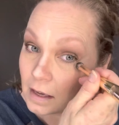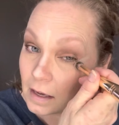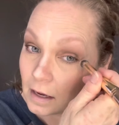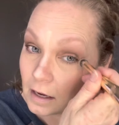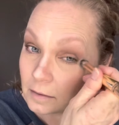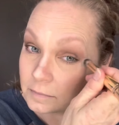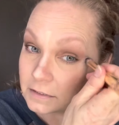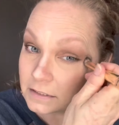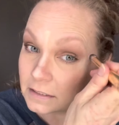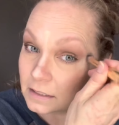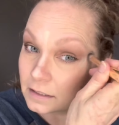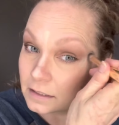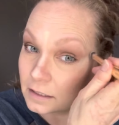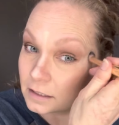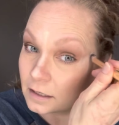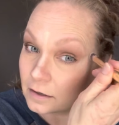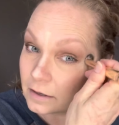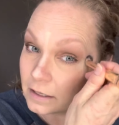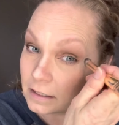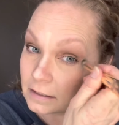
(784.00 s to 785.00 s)
I'm just going to
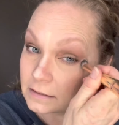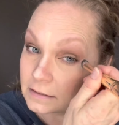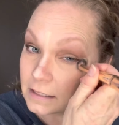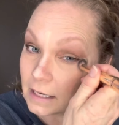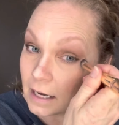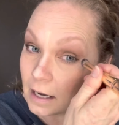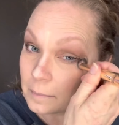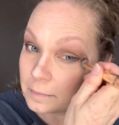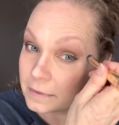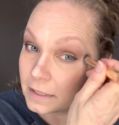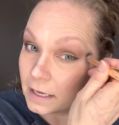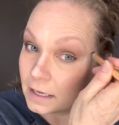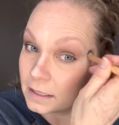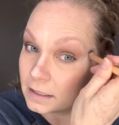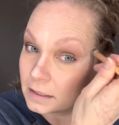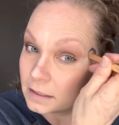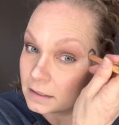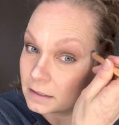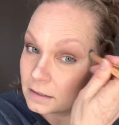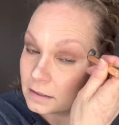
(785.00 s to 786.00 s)
go ahead and tap that
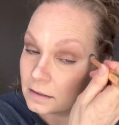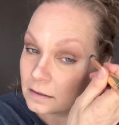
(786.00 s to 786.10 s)
in.